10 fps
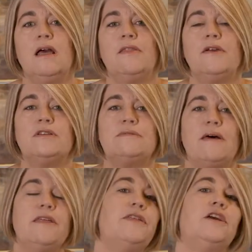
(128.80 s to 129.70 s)
There are some
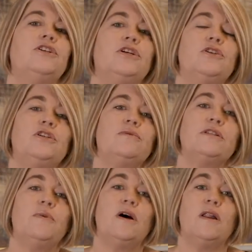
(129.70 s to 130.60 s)
other things you can do
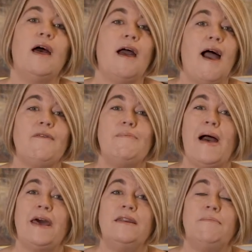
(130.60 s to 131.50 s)
as well. Have a
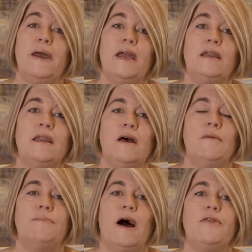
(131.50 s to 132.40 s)
pad and a pen
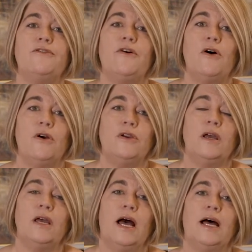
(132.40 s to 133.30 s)
by the phone
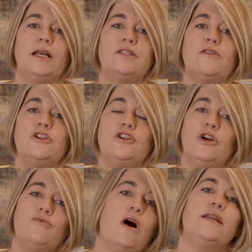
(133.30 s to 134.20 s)
so that you
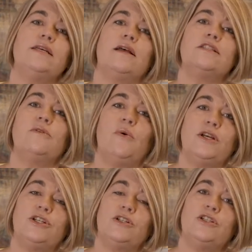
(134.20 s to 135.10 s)
can write down some
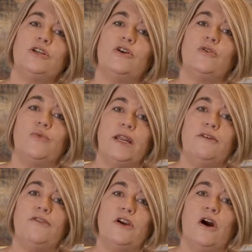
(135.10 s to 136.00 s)
questions so you're ready
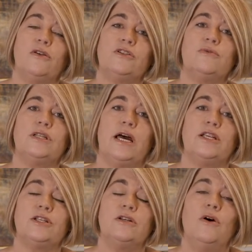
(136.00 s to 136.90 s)
for your
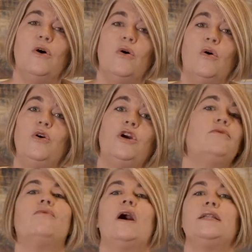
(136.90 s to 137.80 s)
consultation, or you
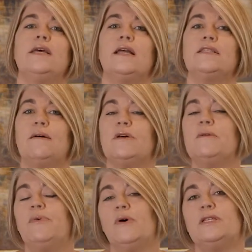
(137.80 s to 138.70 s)
can write down some of the
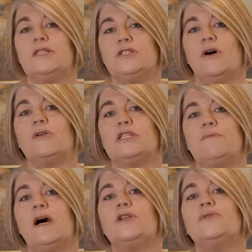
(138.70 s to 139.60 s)
points that the doctors
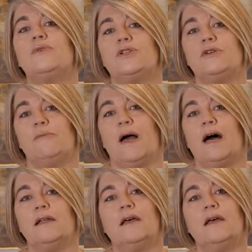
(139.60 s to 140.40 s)
might talk to you about,